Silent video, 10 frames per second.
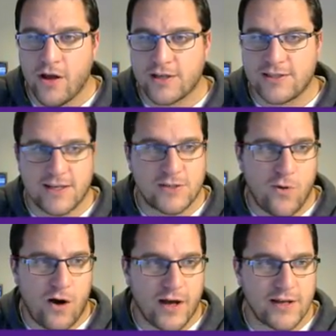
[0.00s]
Assist
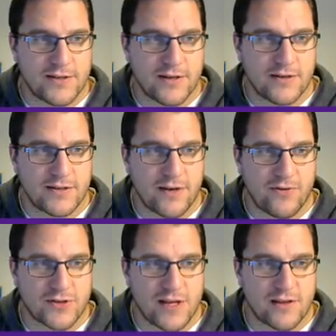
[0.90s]
wise,
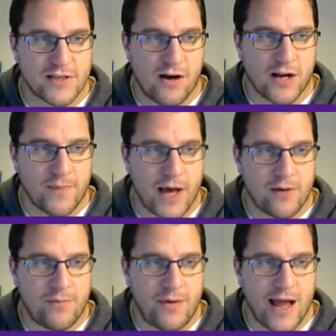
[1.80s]
Sadovsky the target
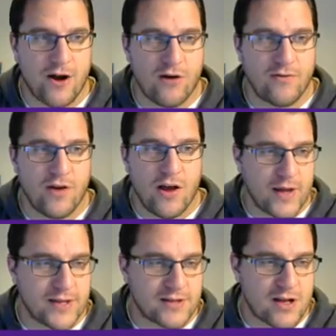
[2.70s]
man, Plekov
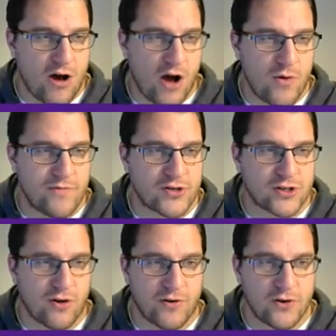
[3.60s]
is the guy we've
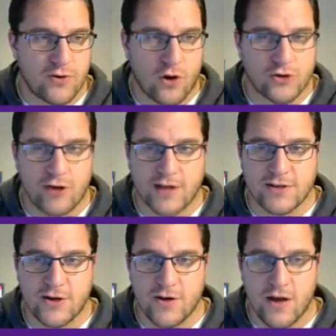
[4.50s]
just offered a new contract
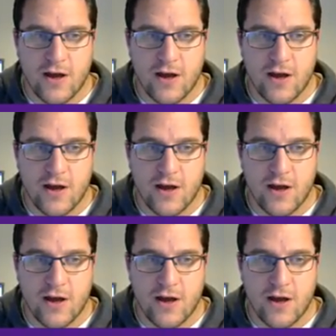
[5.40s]
to,